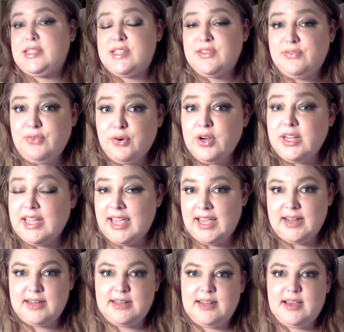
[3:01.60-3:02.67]
Sephora
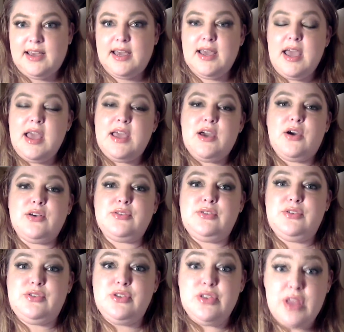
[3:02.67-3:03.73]
Canada,
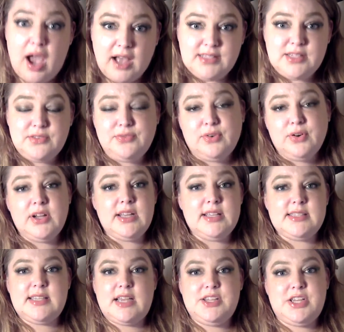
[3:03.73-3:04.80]
not Sephora
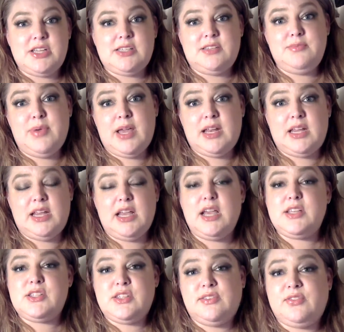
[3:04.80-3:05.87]
inside JCPenney,
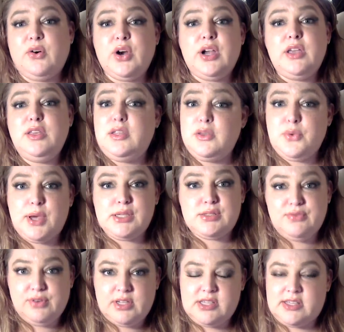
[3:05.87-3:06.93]
Sephora US
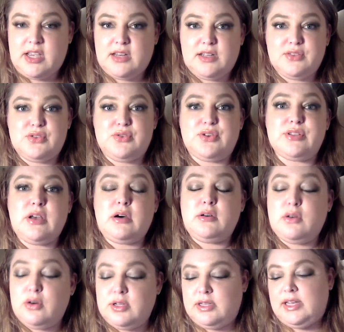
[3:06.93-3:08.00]
freestanding stores
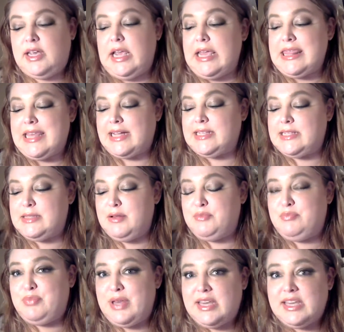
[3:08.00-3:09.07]
only. That's the
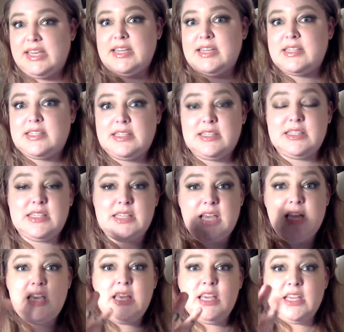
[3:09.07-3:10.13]
biggest
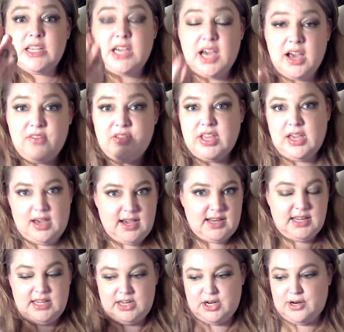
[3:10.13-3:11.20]
caveat
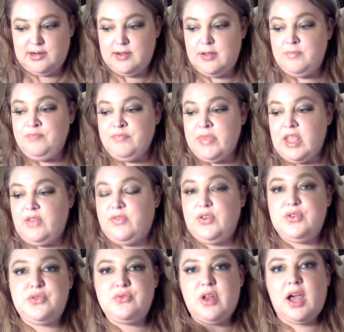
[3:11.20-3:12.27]
here. If you
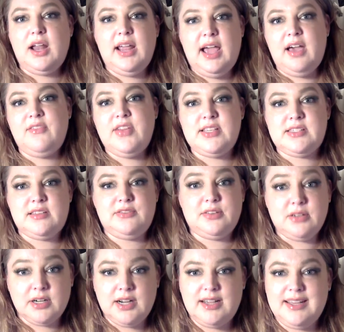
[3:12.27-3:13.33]
do not have a
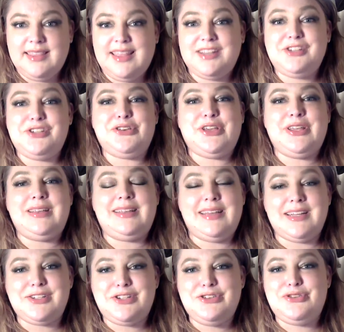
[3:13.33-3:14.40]
Sephora that you can
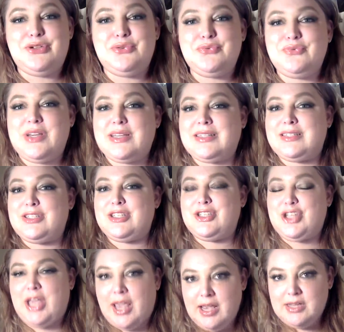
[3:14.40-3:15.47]
get to to
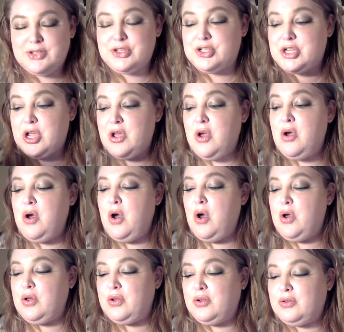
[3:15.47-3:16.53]
exchange,
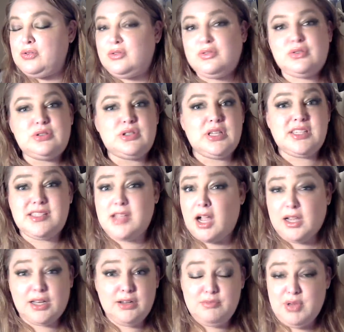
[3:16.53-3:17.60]
it's
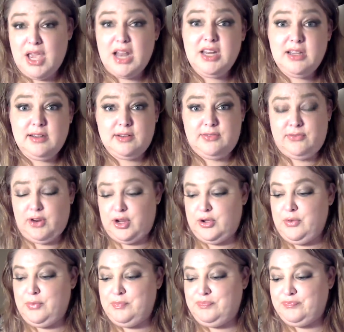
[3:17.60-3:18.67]
not going to be any good for
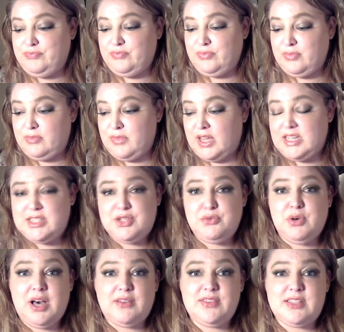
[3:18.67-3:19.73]
you because you
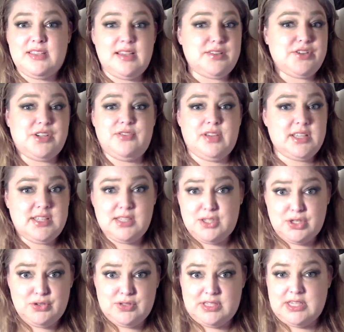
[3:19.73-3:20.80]
will have a scent certificate
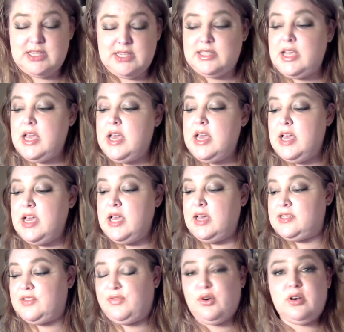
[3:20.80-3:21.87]
that's useless.
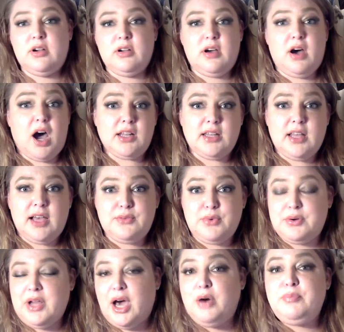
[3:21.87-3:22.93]
Sephora online
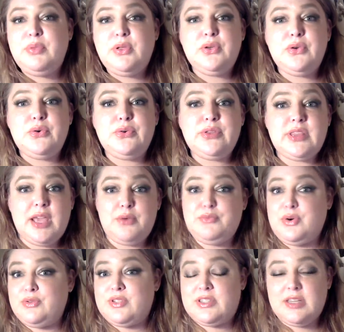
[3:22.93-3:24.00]
won't help you. They
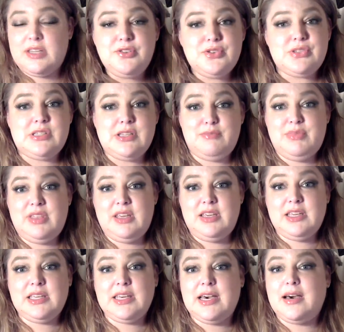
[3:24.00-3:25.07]
won't send you
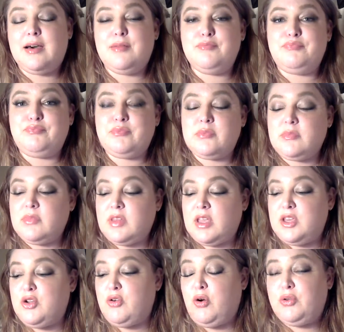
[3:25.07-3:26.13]
something. Um,
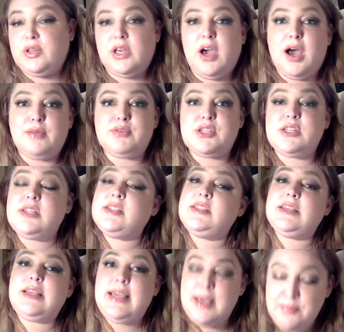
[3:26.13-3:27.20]
your only option is
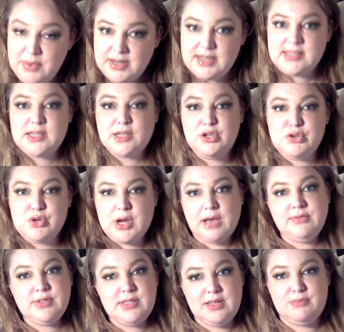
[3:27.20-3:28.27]
to keep it until you
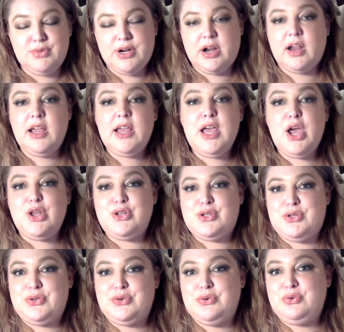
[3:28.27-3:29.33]
travel somewhere
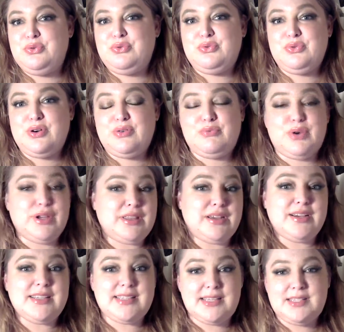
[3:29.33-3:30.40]
to where there
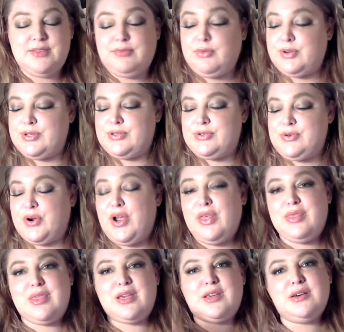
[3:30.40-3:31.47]
is a Sephora store.
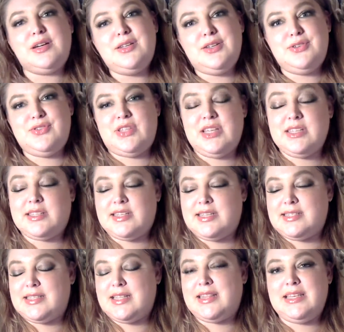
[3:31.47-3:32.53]
The good news is
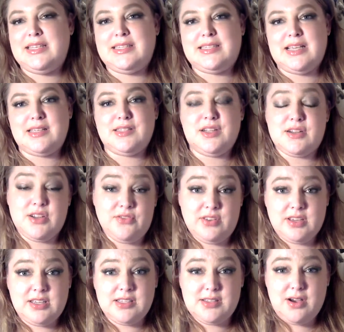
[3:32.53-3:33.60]
is that these scent
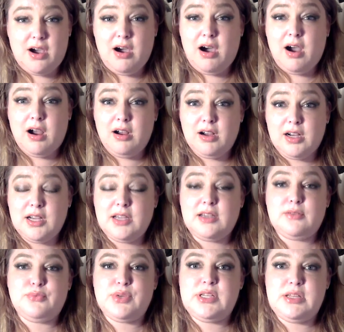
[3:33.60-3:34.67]
certificates are
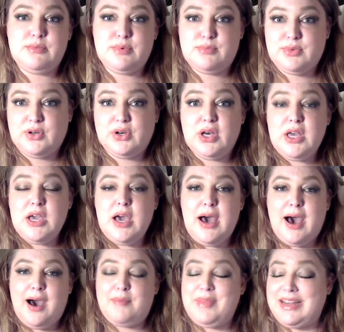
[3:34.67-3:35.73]
redeemable
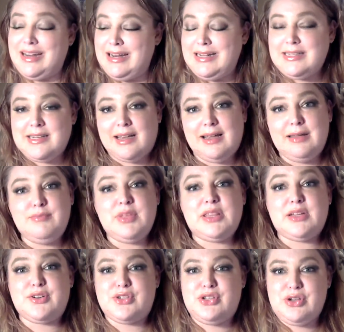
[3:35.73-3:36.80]
um, at any time.
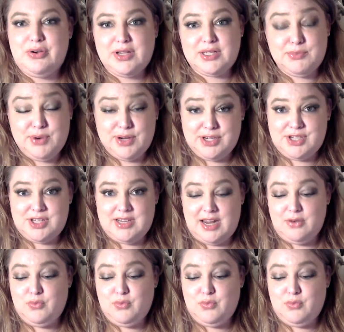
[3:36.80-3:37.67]
There's no expiration date.